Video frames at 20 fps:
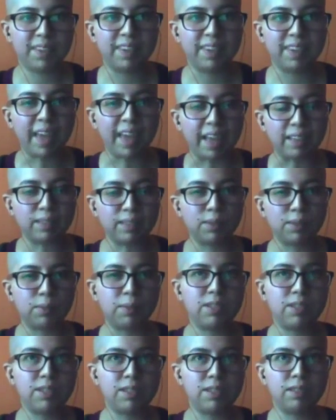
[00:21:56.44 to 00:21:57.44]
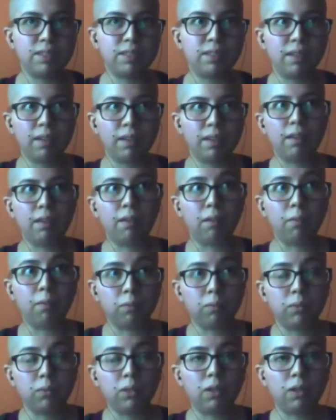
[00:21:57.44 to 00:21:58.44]
that, which is,
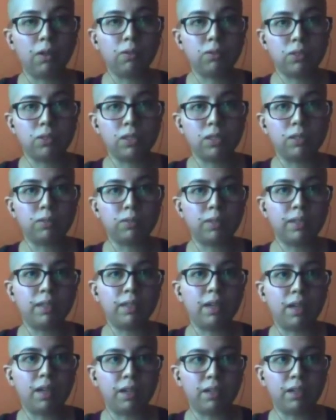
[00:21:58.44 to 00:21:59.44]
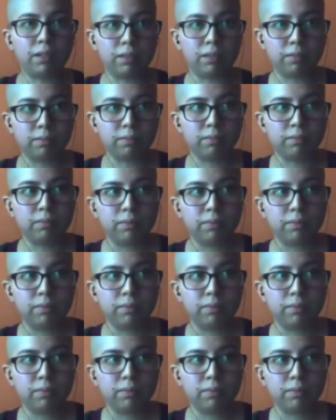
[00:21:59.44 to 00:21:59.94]
you know, children are